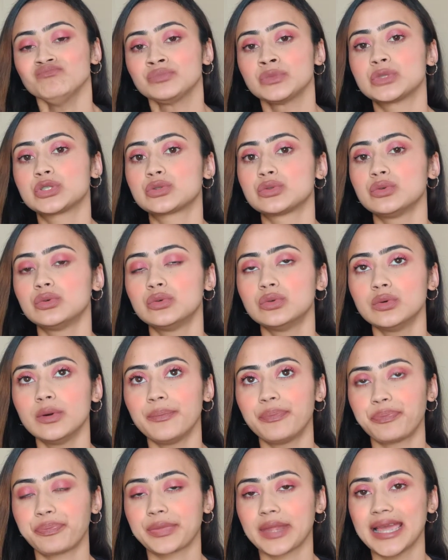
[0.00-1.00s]

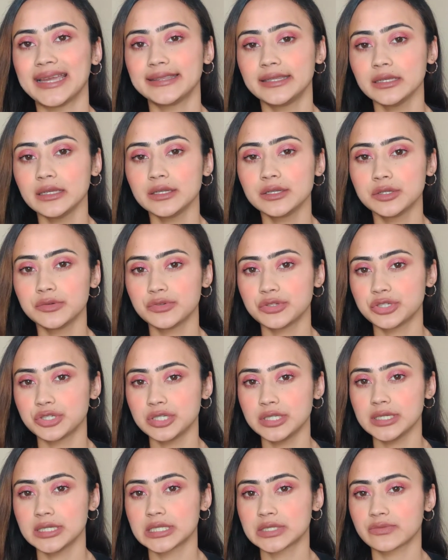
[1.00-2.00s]
so I think
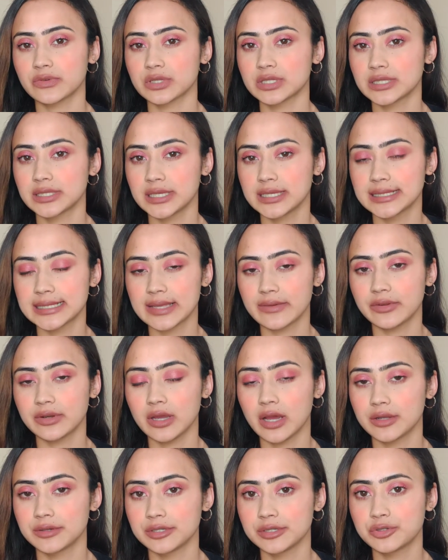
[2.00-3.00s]
individually it's for
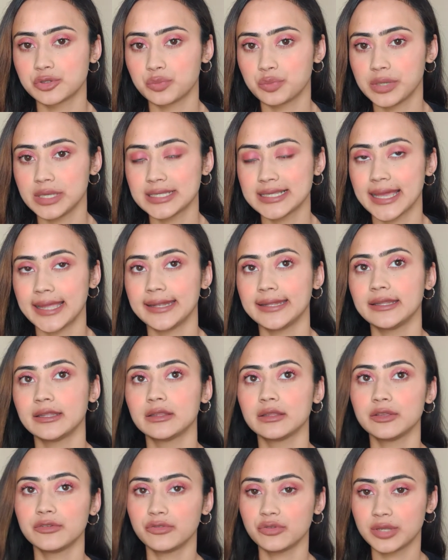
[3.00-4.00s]
600-700 rupees, and
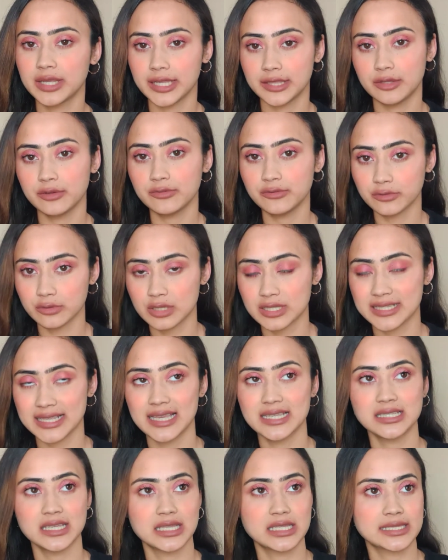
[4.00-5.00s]
if you get the full
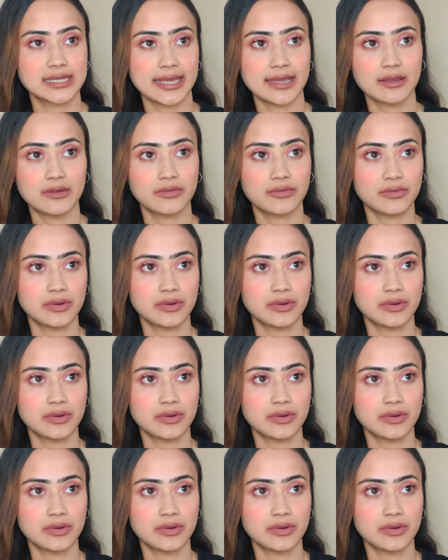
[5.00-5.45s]
size it's like